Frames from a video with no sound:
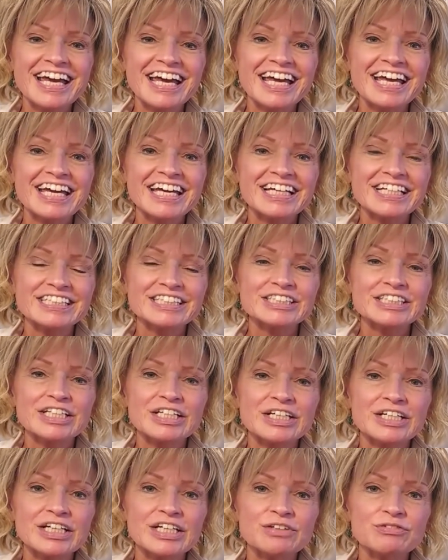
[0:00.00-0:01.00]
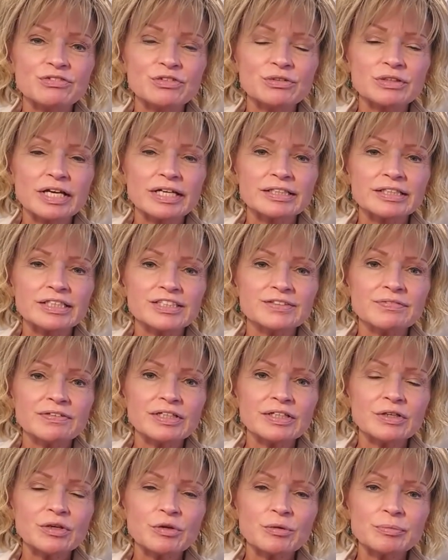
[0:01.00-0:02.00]
And if you like this
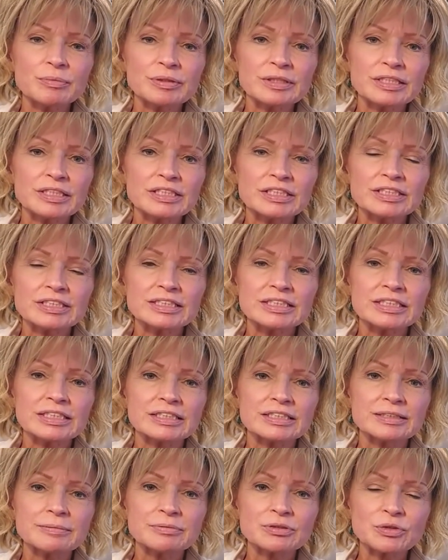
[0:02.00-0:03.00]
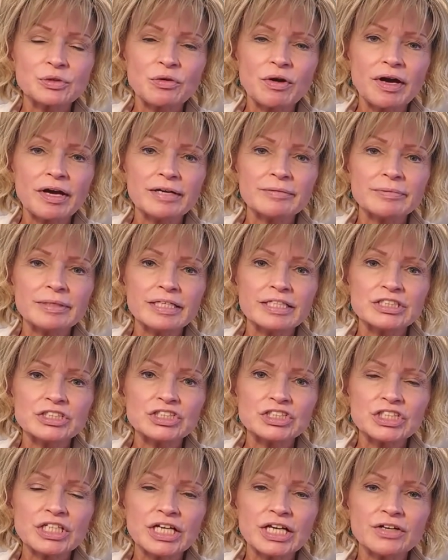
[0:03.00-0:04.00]
video, please subscribe
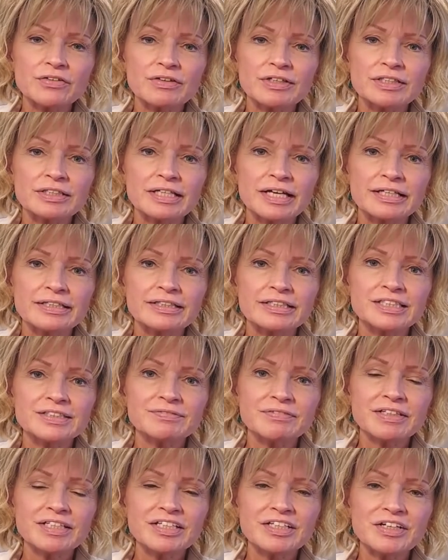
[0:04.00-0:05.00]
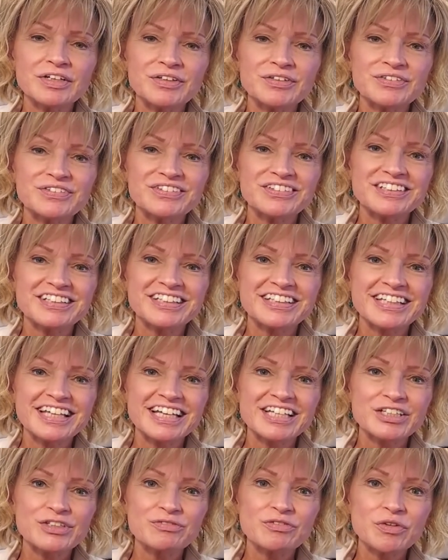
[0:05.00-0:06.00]
and share and like this video.
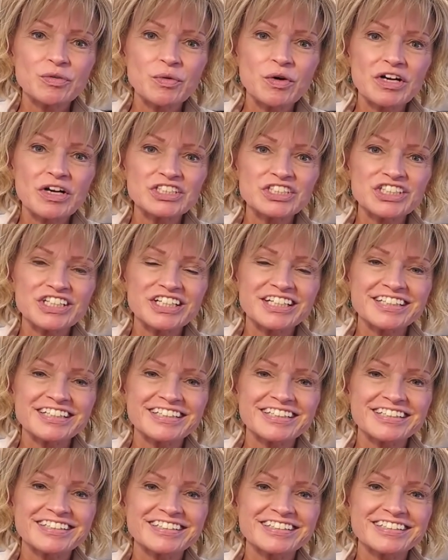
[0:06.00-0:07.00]
Thank you for watching.